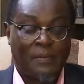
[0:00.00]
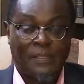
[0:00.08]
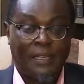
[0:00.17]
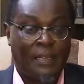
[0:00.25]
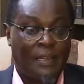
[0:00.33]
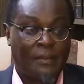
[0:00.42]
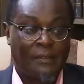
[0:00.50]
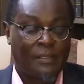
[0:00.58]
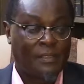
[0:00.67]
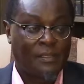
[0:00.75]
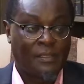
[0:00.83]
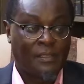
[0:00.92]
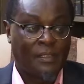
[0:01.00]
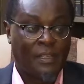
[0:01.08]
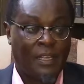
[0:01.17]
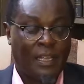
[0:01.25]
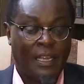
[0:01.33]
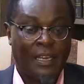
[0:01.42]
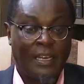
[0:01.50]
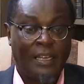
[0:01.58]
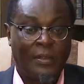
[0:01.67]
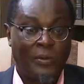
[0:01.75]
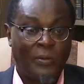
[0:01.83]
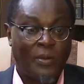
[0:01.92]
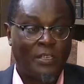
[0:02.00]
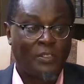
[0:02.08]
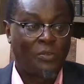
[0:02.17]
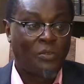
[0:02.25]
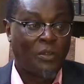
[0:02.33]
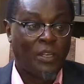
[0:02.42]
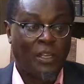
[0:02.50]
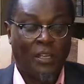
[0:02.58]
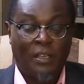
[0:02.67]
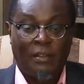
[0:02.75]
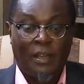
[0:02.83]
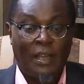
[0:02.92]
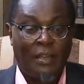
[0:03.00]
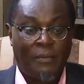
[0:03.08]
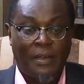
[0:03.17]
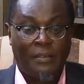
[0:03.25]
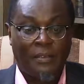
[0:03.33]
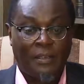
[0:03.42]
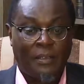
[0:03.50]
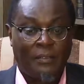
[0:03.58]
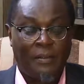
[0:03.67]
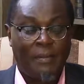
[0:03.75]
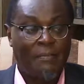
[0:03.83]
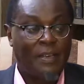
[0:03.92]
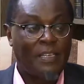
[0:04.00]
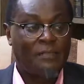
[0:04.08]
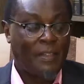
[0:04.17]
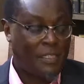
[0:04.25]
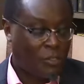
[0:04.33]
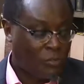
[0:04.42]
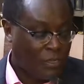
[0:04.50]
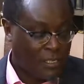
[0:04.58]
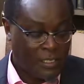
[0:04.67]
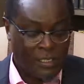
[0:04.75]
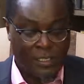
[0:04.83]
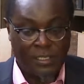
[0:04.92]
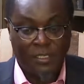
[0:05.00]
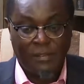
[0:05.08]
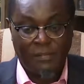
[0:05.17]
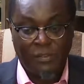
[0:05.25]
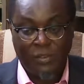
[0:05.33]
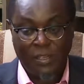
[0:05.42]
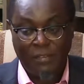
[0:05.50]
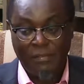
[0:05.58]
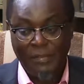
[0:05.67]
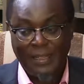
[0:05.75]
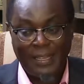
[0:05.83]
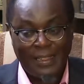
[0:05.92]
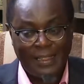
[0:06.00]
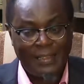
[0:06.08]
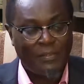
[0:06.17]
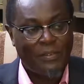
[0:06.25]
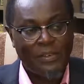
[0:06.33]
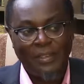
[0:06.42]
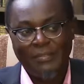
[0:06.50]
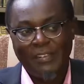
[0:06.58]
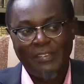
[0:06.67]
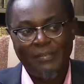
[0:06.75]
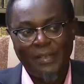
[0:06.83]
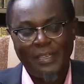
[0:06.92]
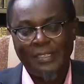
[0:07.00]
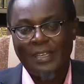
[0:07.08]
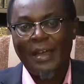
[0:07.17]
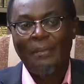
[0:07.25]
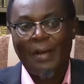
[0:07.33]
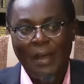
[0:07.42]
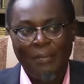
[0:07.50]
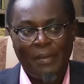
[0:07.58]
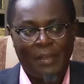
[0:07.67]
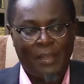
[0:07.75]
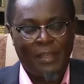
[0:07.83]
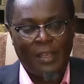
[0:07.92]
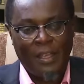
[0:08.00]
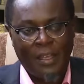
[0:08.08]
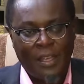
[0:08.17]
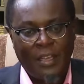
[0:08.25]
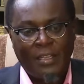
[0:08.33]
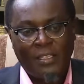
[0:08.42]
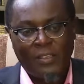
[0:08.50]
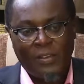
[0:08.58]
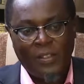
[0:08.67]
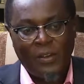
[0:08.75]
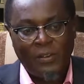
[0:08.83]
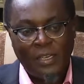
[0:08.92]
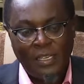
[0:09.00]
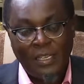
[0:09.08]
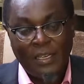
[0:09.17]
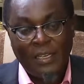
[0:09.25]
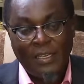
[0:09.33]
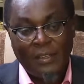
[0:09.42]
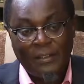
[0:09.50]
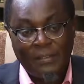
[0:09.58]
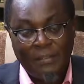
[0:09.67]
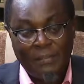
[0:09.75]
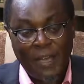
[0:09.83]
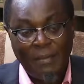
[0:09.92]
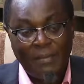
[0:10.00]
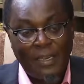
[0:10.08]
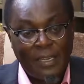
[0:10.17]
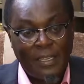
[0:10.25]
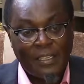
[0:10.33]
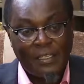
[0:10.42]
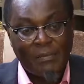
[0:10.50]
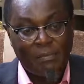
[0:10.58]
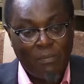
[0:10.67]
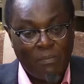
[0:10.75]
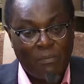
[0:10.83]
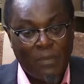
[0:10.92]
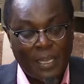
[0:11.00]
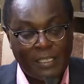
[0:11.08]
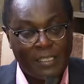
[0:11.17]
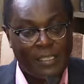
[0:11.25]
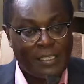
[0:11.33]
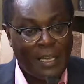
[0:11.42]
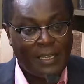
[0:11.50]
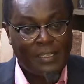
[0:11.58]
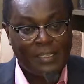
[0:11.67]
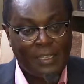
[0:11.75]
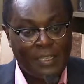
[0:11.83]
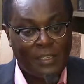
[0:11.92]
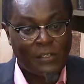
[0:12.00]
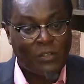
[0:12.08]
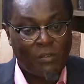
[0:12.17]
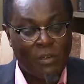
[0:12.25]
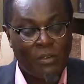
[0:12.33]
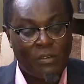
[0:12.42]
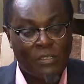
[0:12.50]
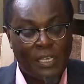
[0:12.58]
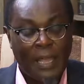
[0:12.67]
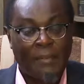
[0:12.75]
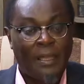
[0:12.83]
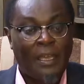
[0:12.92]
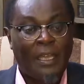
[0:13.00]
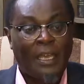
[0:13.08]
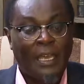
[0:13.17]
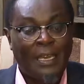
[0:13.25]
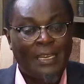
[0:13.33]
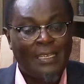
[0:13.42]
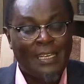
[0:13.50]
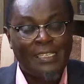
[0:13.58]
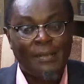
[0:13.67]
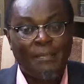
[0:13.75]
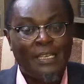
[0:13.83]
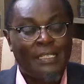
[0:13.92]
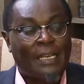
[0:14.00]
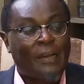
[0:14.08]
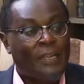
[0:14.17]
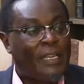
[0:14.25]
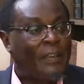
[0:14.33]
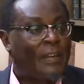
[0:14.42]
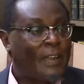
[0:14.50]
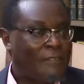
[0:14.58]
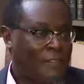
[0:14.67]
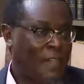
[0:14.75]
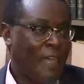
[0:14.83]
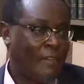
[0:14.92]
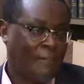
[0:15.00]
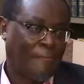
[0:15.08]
State House. And he would want to go, yeah, remember his father told us that if you give me that thing for only 5 minutes, I'm happy. So the Odinga family has desired State House for a long time. And it doesn't matter how he arrives there.